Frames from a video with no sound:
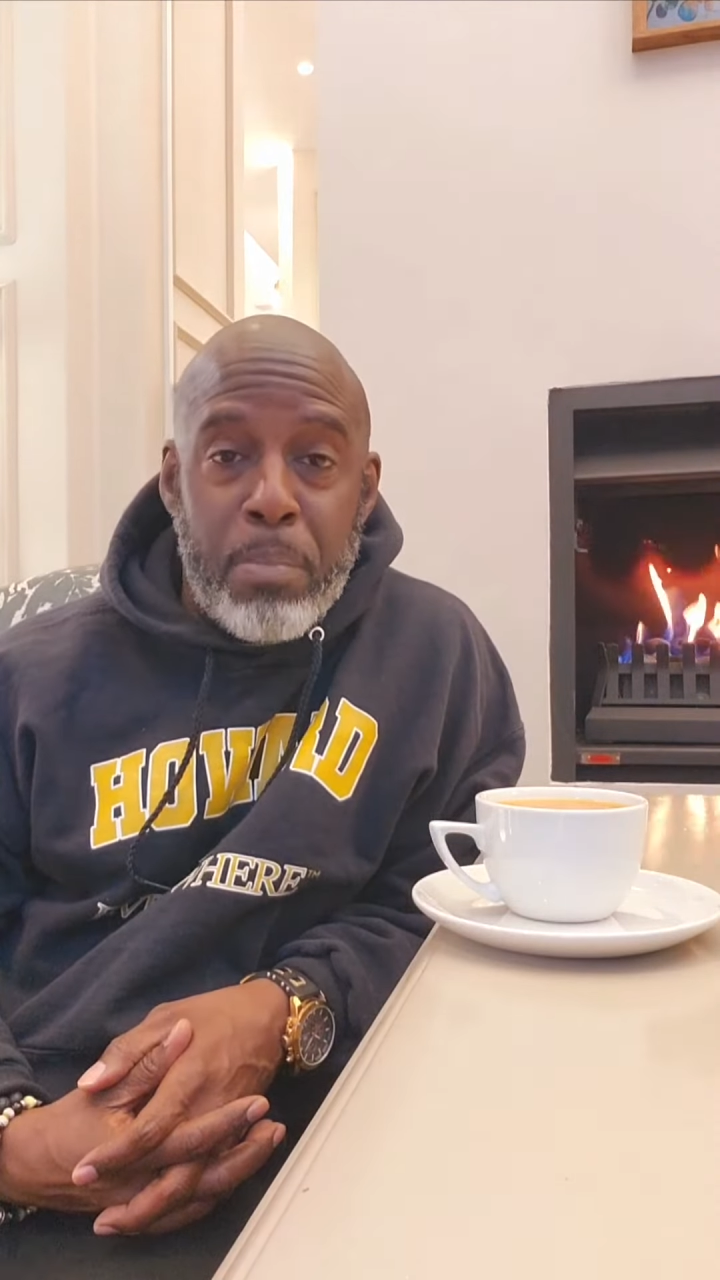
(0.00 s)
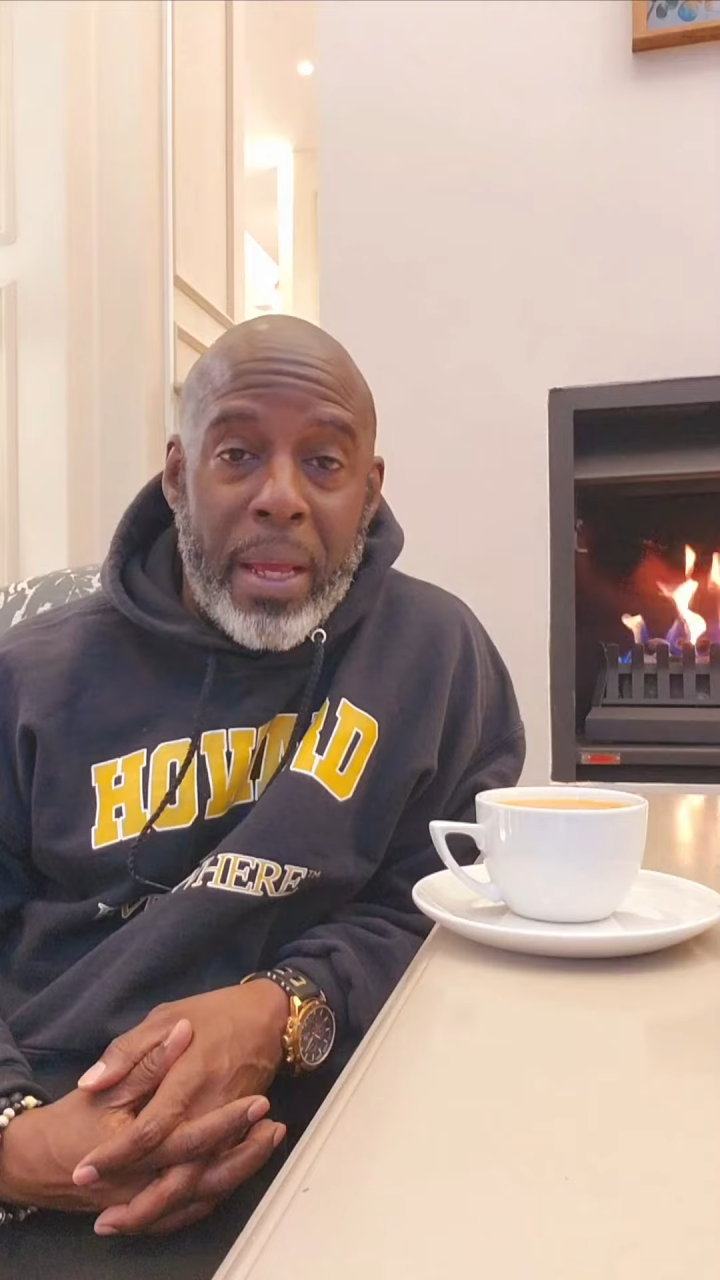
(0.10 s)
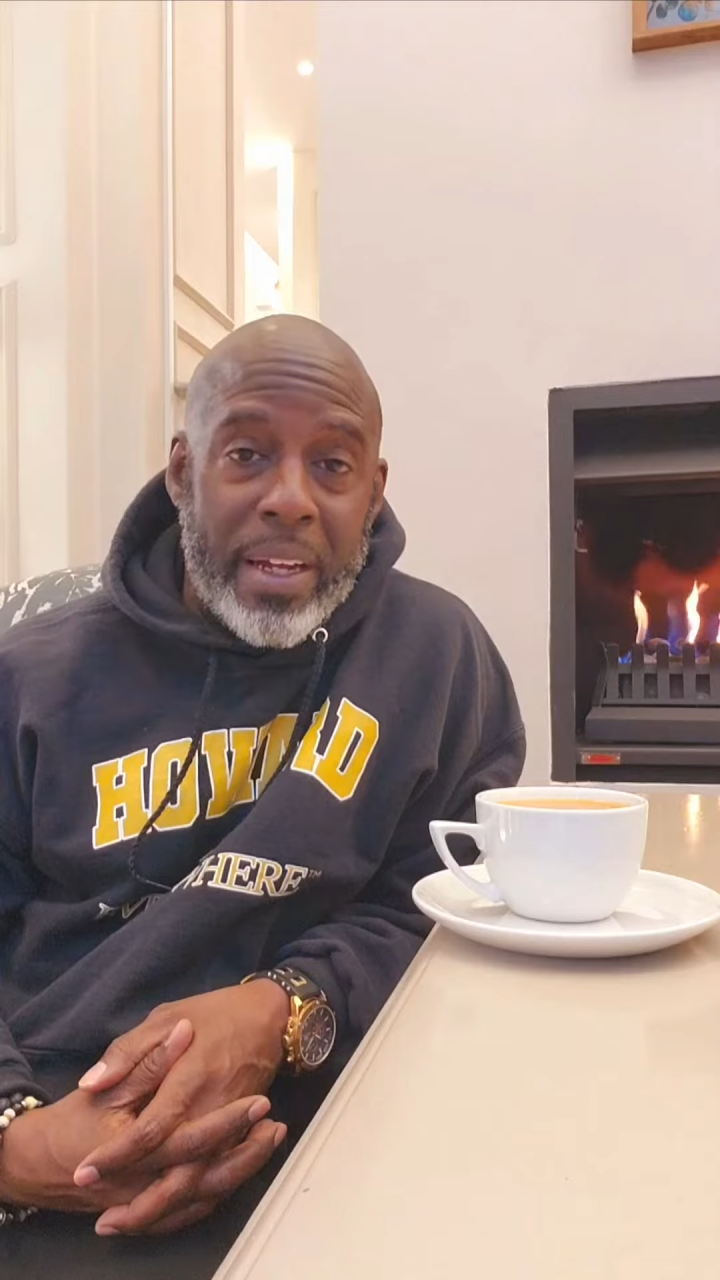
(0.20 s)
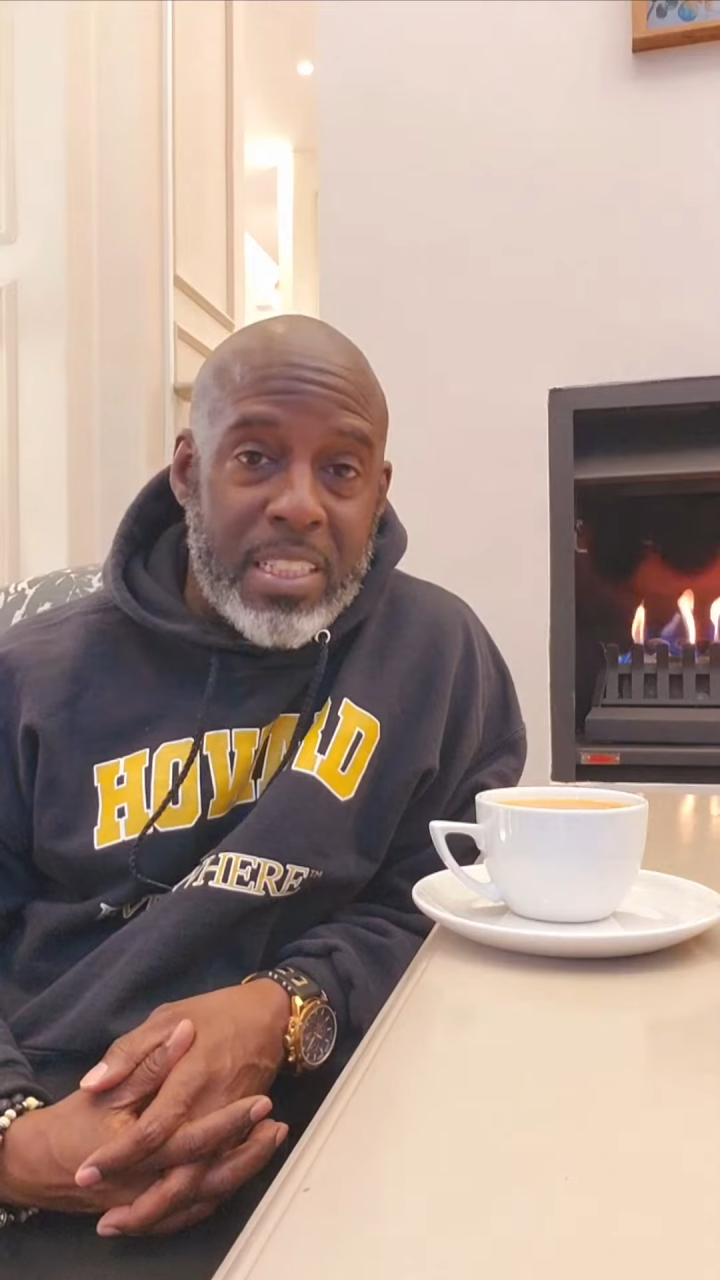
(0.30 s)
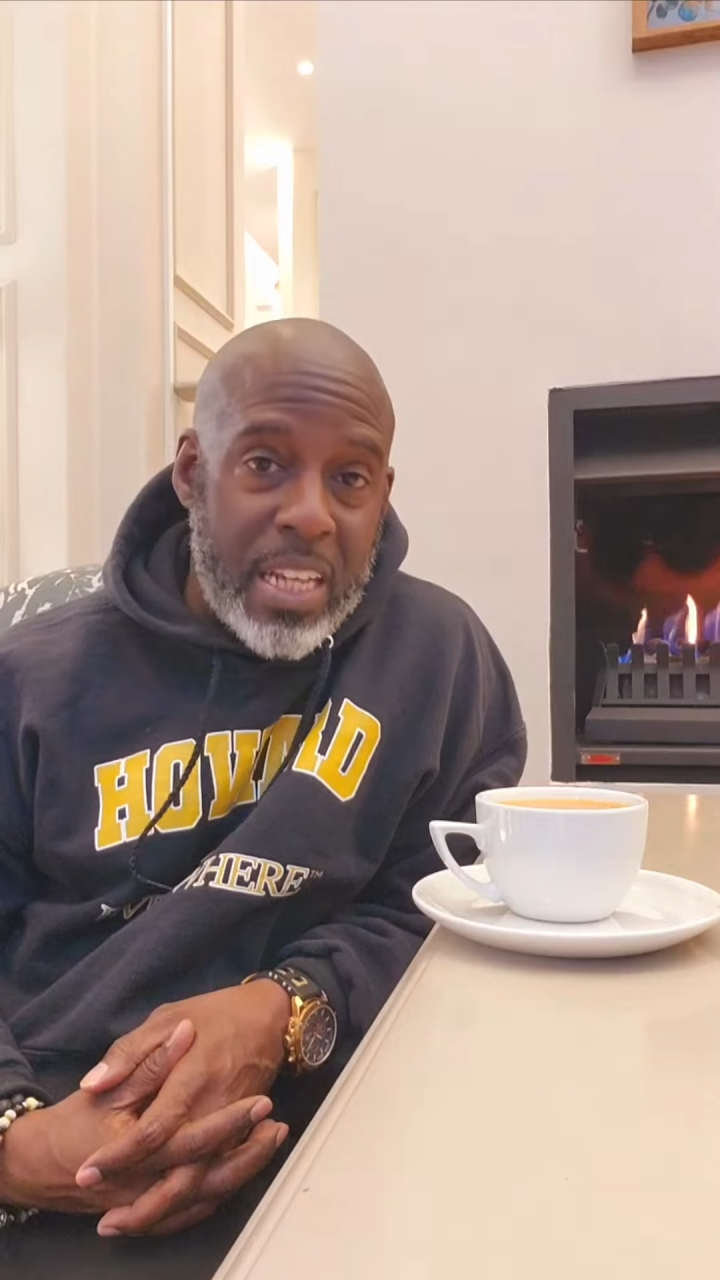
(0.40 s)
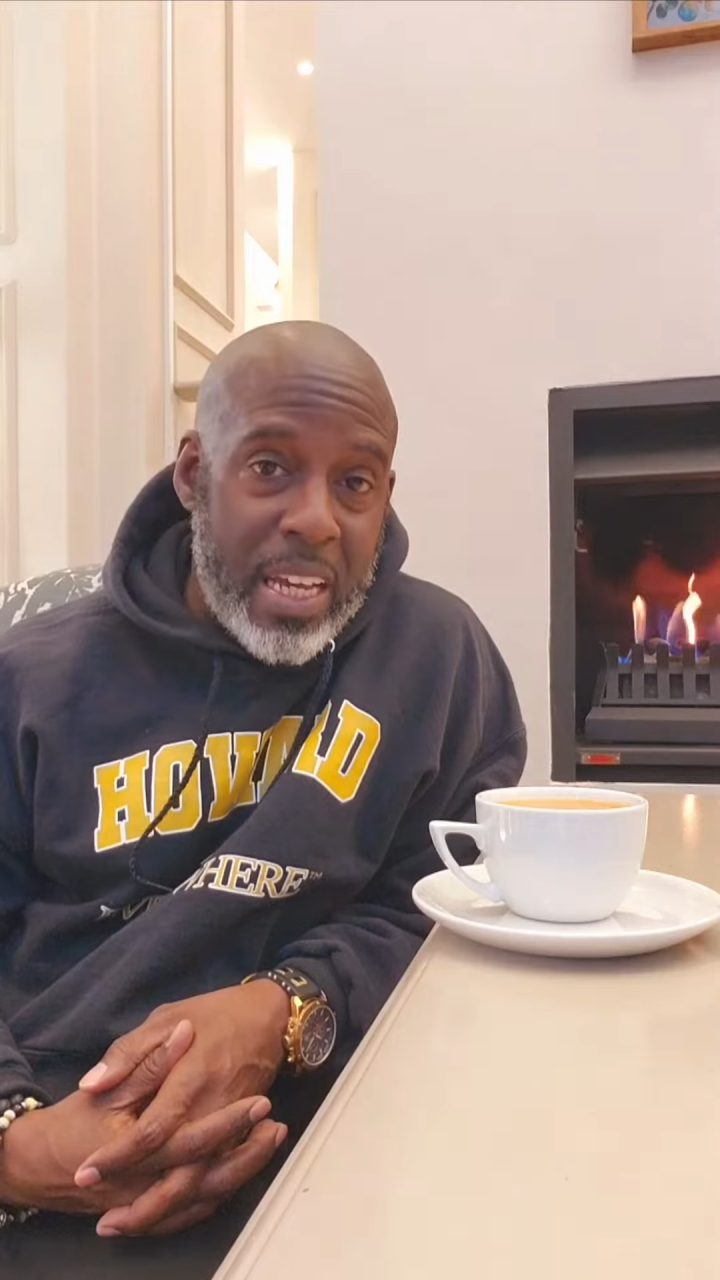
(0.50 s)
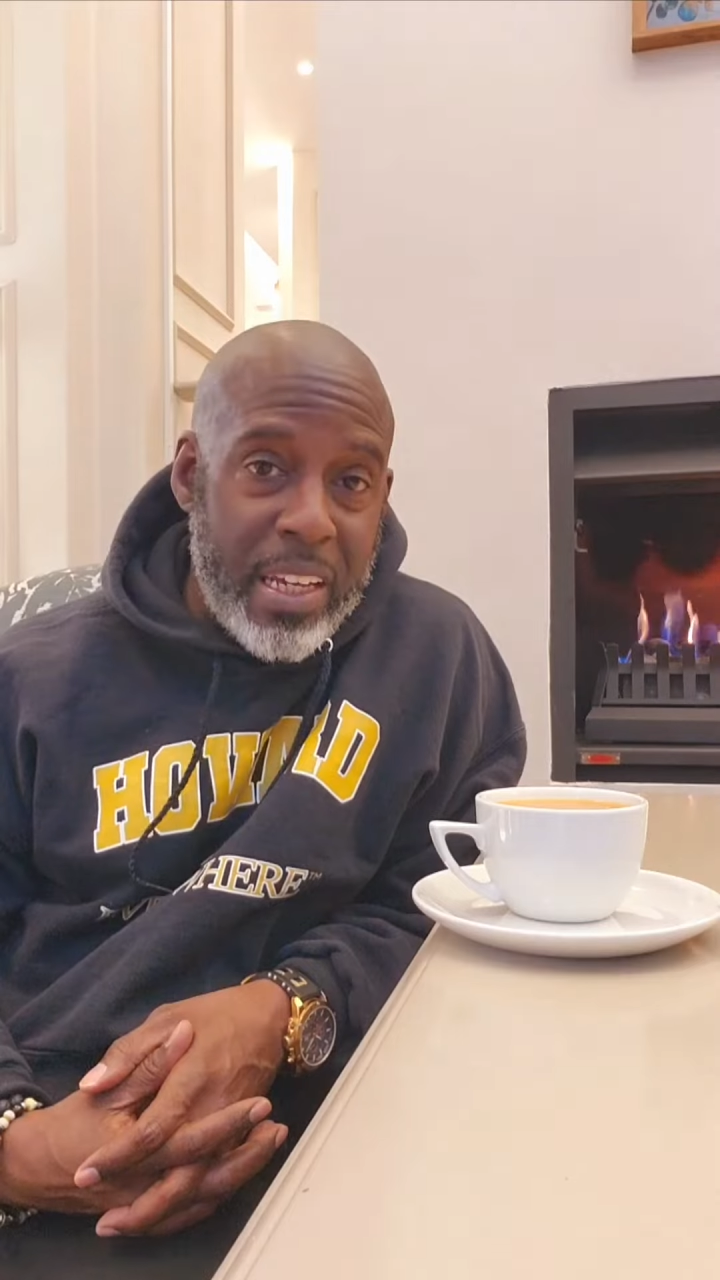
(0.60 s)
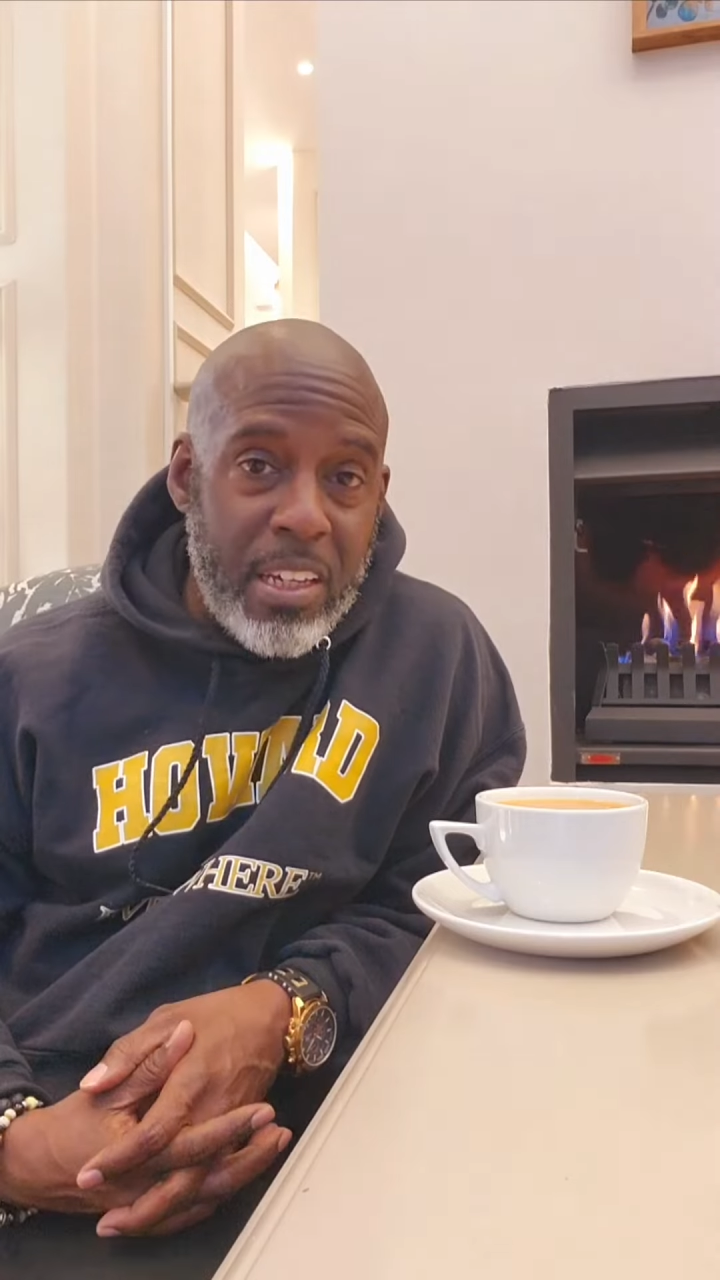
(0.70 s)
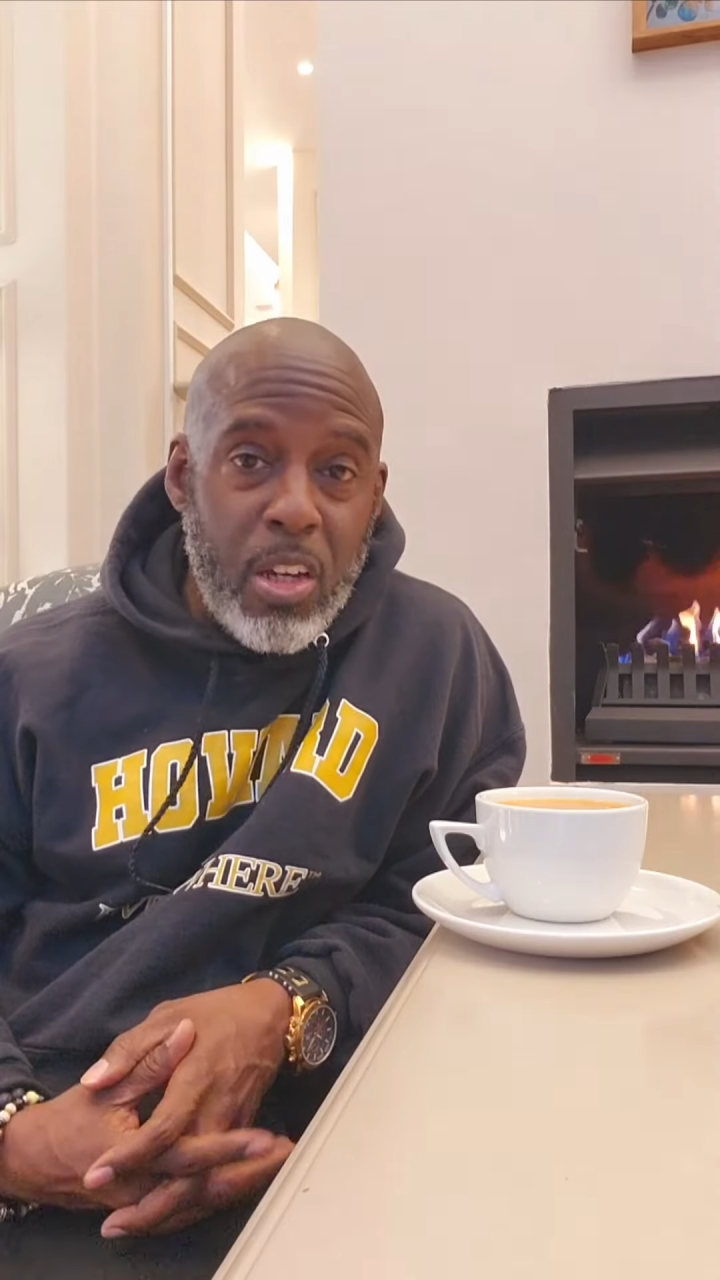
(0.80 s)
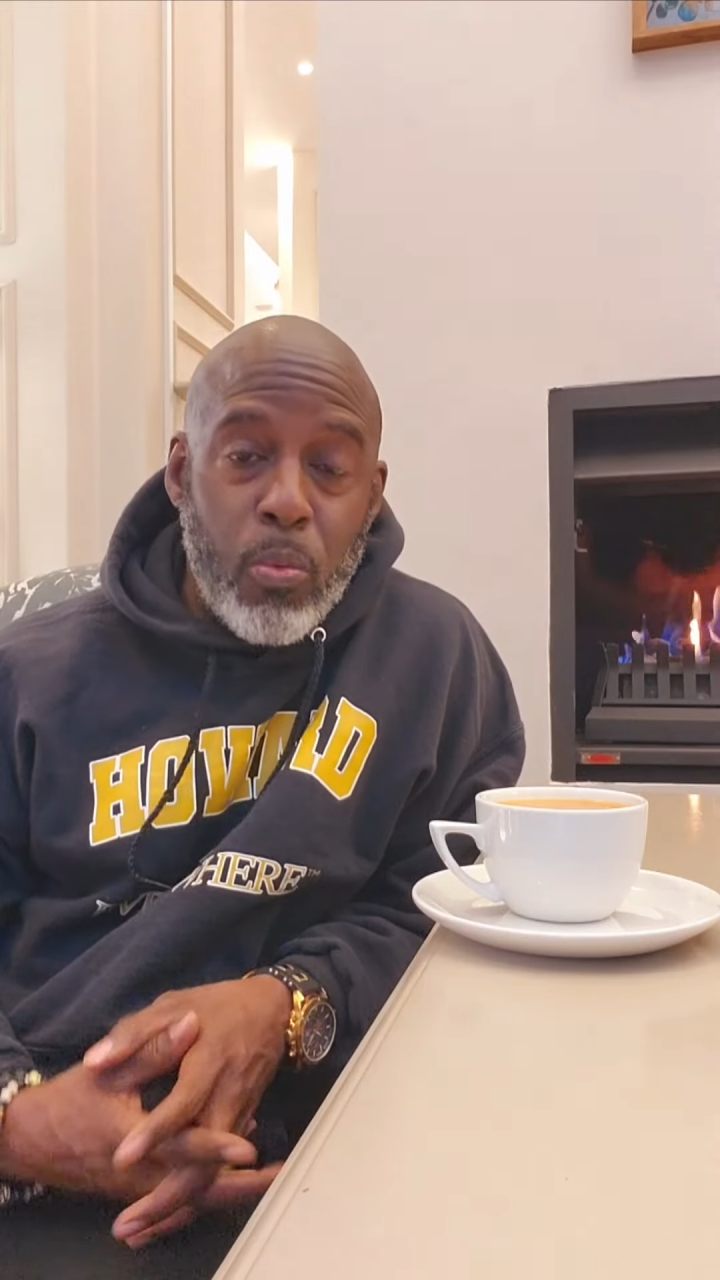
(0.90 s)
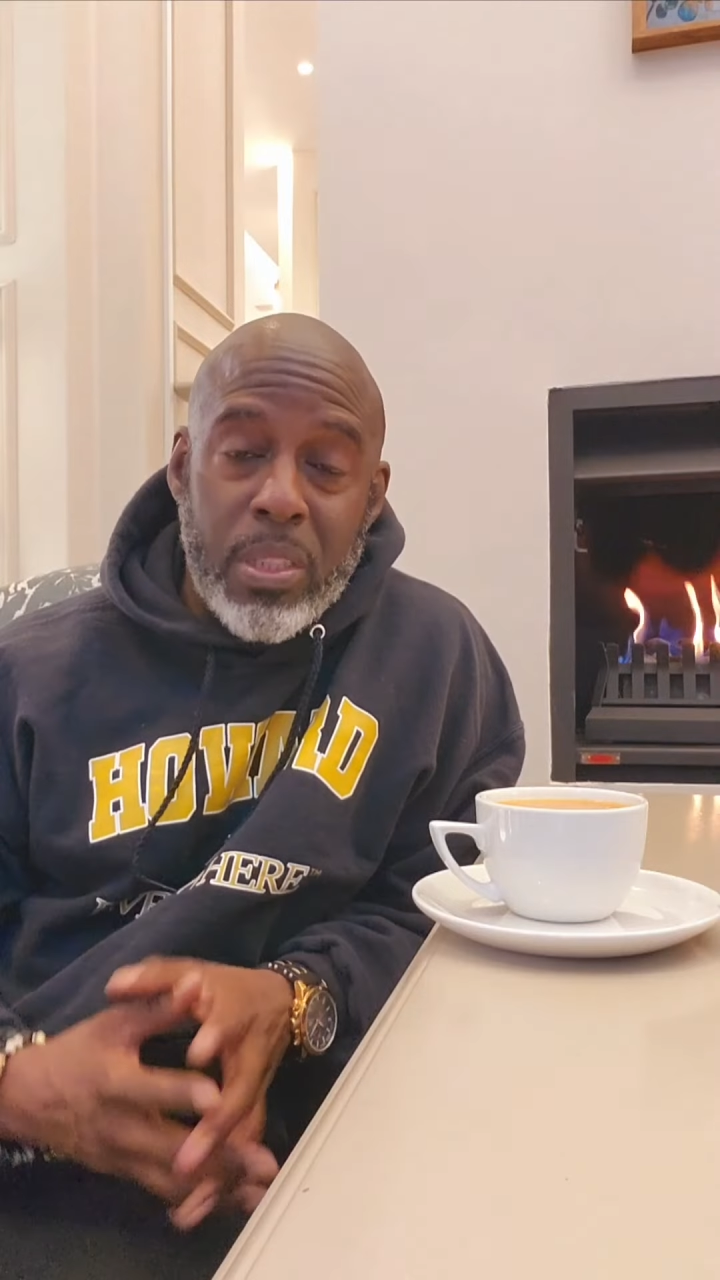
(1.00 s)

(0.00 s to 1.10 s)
package A,